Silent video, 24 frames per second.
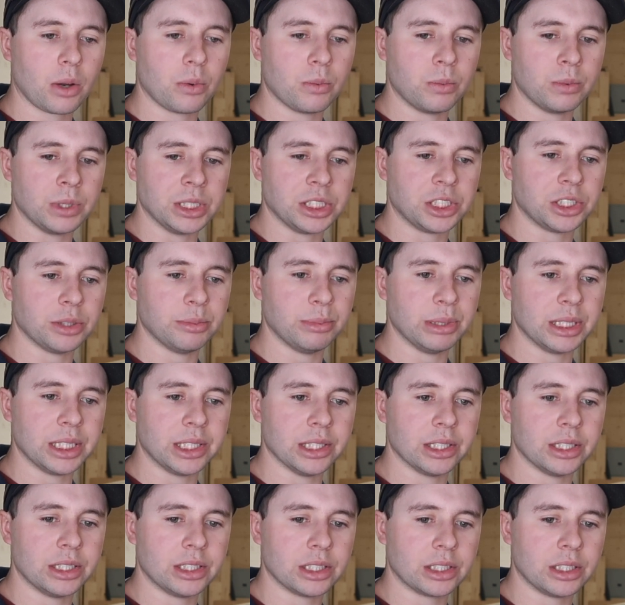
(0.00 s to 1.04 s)
we should be
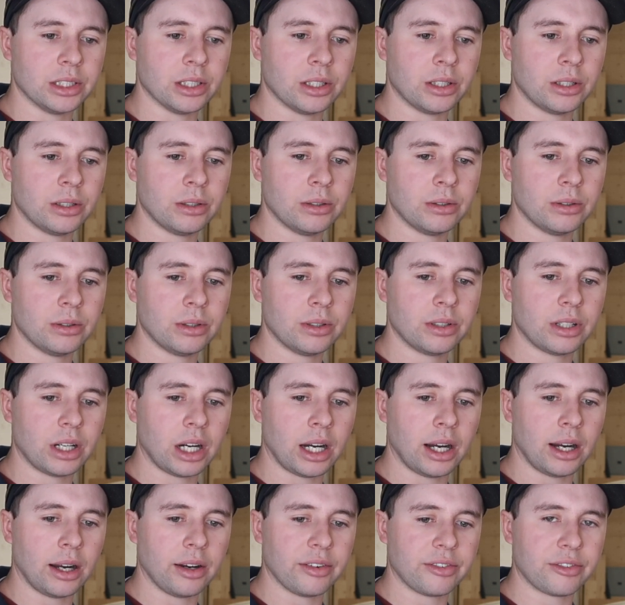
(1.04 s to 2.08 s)
good to go
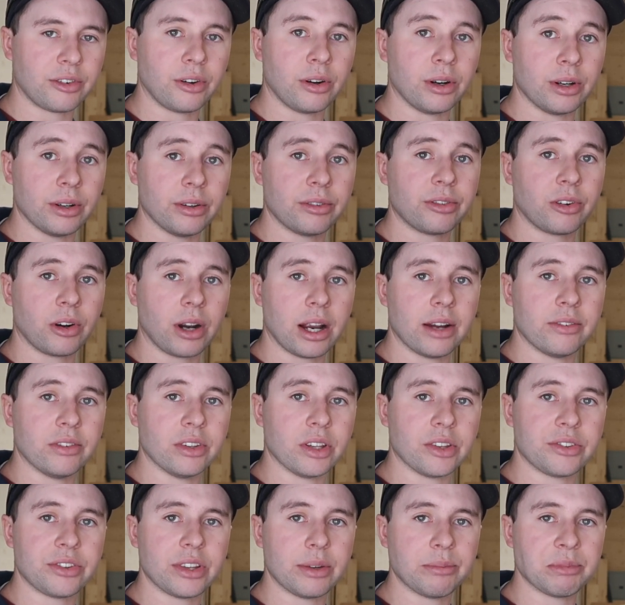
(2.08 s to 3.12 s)
for having
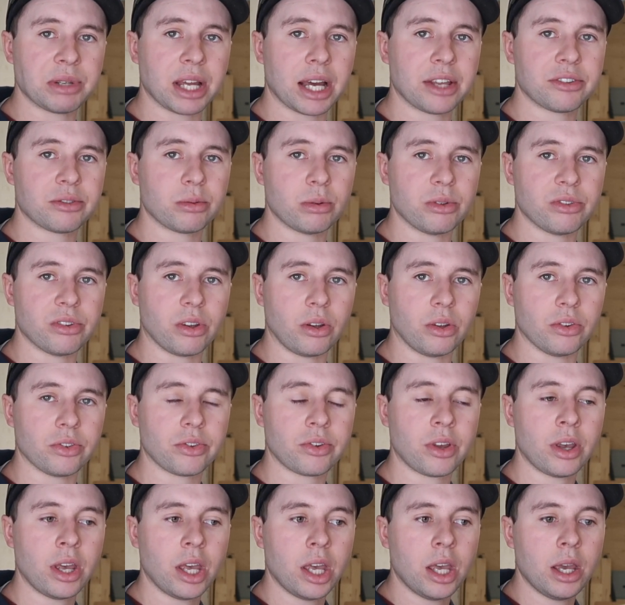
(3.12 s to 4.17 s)
the same test
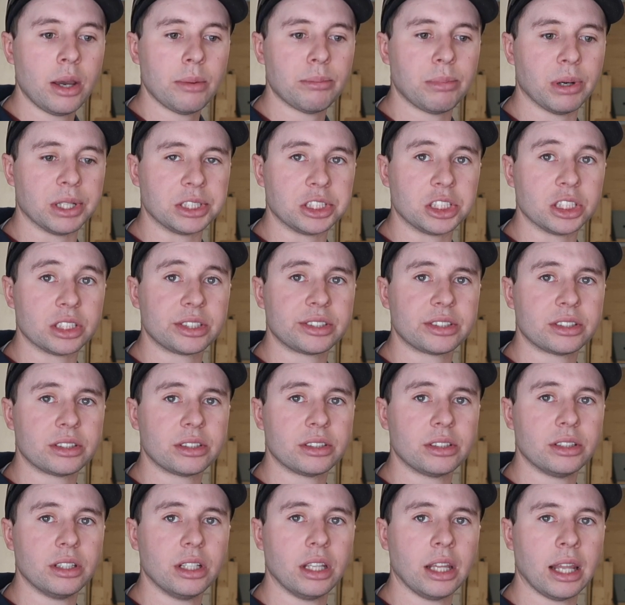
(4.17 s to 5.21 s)
results. But just
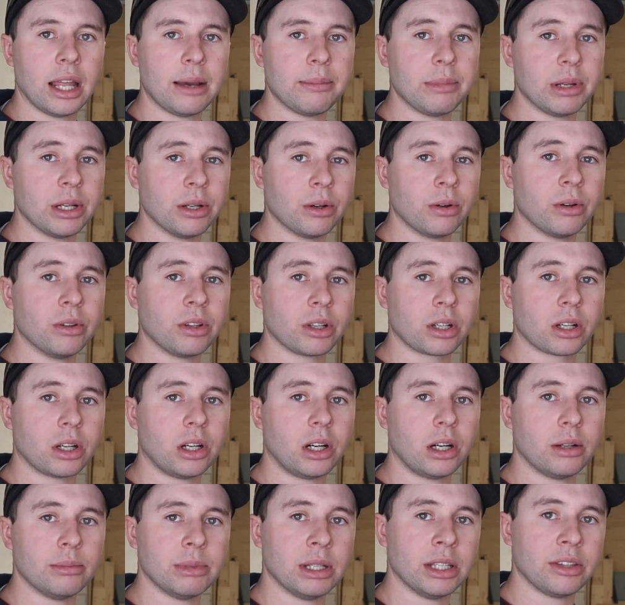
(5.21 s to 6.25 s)
let me know in the
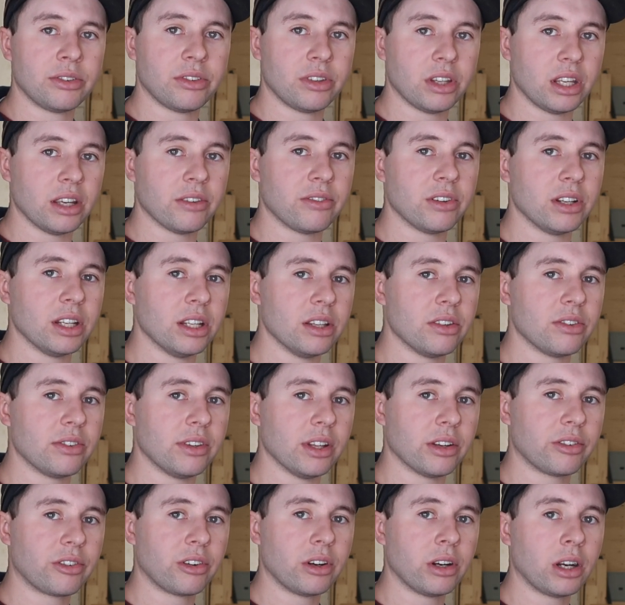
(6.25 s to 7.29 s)
comments if it is
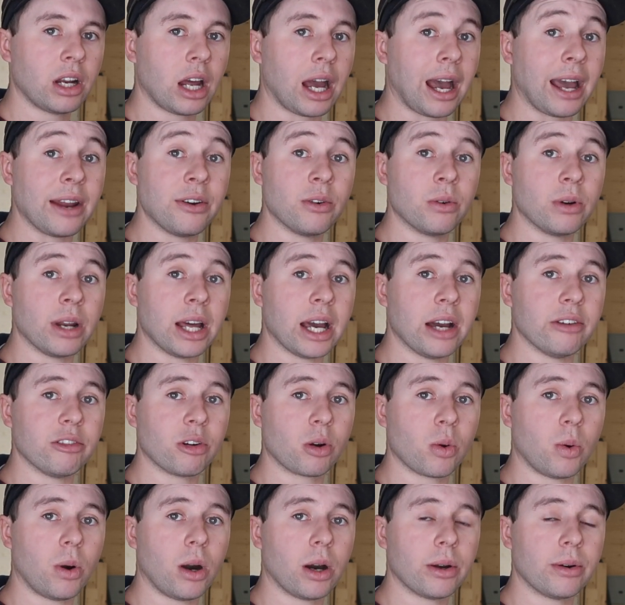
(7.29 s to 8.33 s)
different. I don't have a
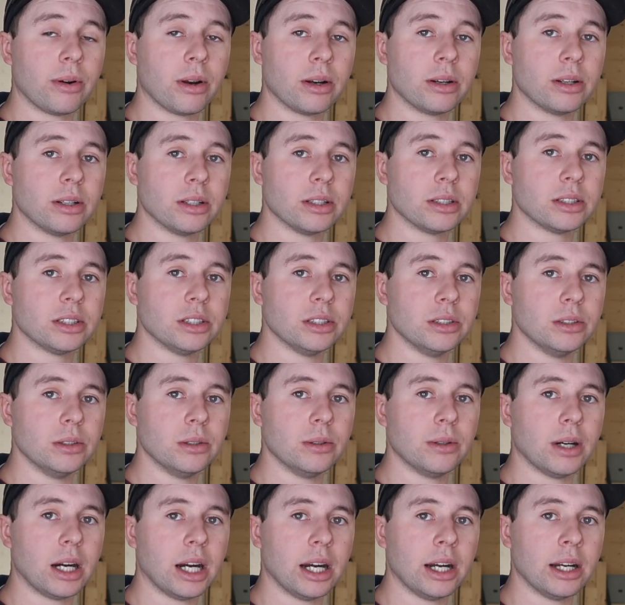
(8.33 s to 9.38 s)
Quadrunner
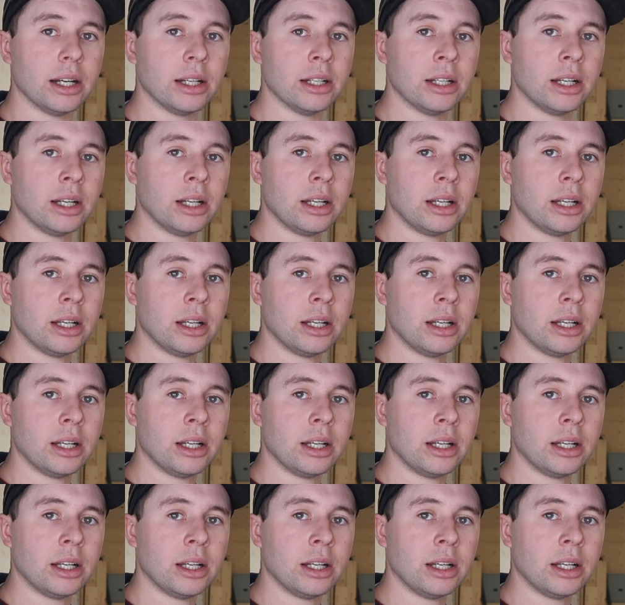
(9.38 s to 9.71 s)
to